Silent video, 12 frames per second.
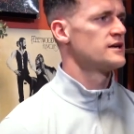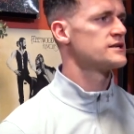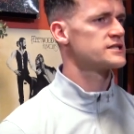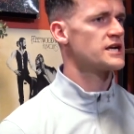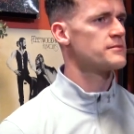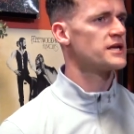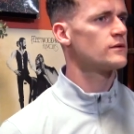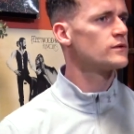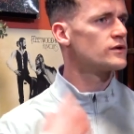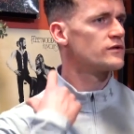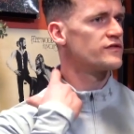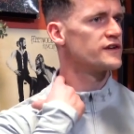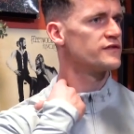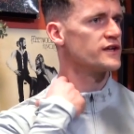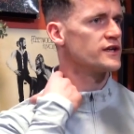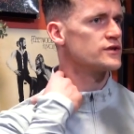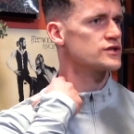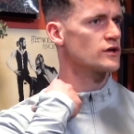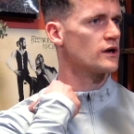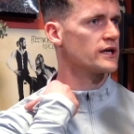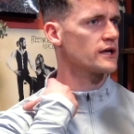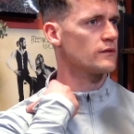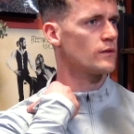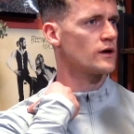Same thing I would have done 50 years ago.
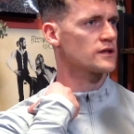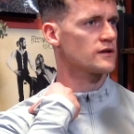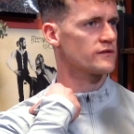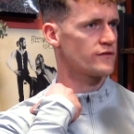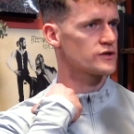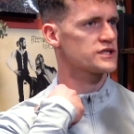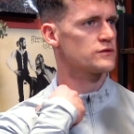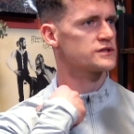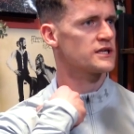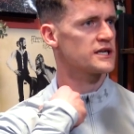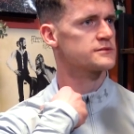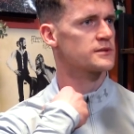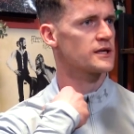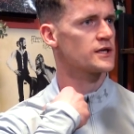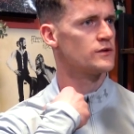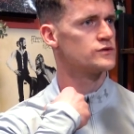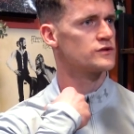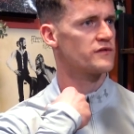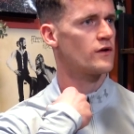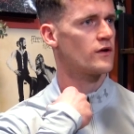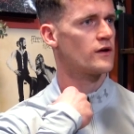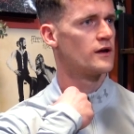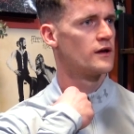Like, I'd walk to the first house and ask them, can I use their phone?